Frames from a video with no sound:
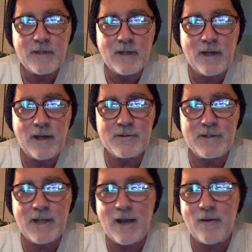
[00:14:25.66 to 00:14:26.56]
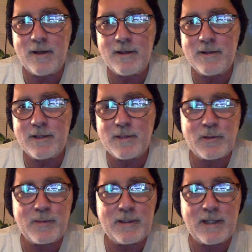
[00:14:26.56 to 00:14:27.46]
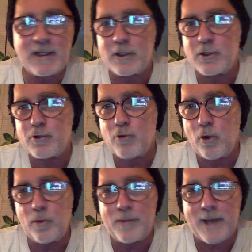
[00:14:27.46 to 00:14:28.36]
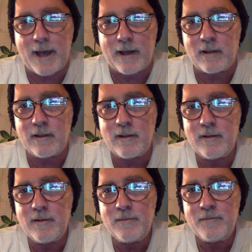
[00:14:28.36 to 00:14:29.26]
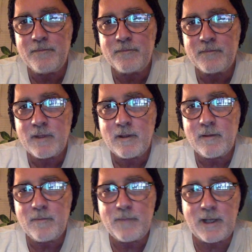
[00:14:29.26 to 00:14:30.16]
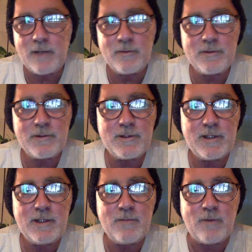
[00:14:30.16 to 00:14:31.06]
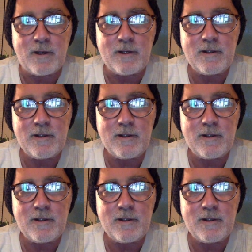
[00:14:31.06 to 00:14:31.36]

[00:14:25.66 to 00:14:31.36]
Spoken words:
I don't see how there's supposed to be like a control panel, but I don't see one.